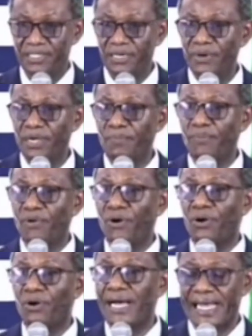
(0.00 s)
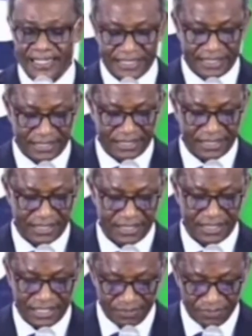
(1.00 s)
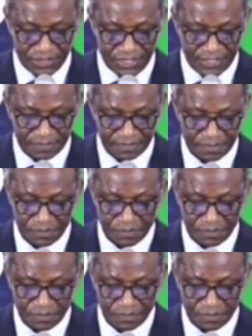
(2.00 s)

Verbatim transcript: the way Paul handled Timothy.